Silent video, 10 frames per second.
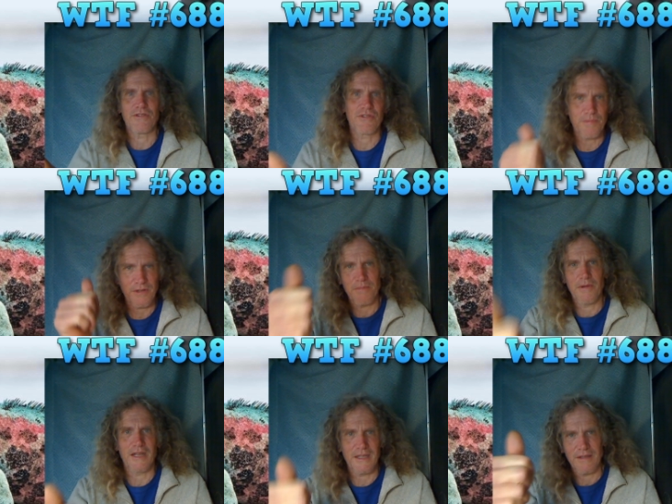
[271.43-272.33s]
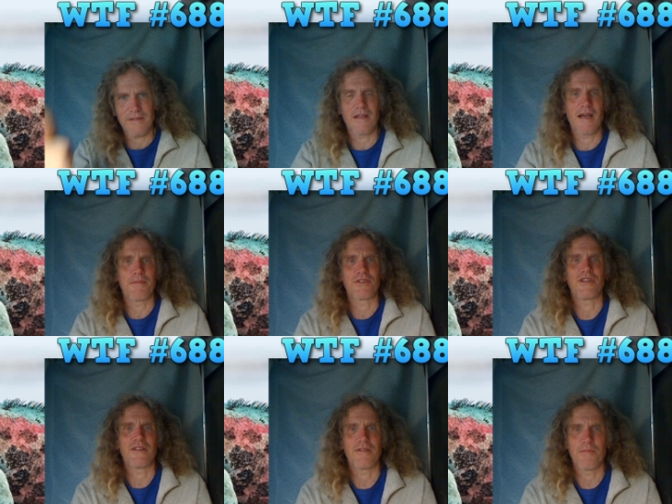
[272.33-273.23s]
You just put the money in the slot
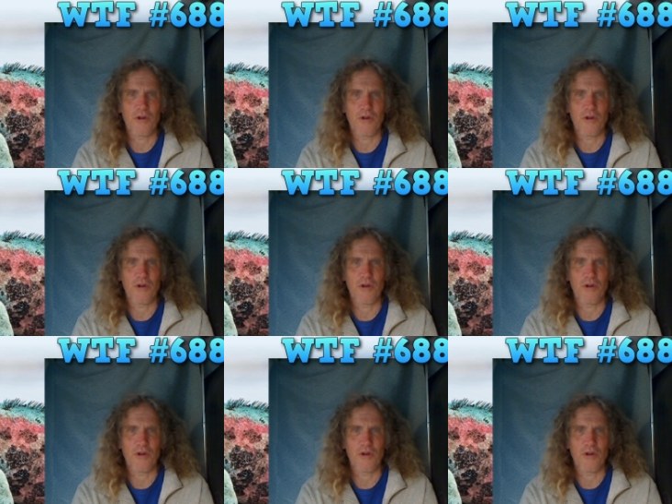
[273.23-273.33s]
machine.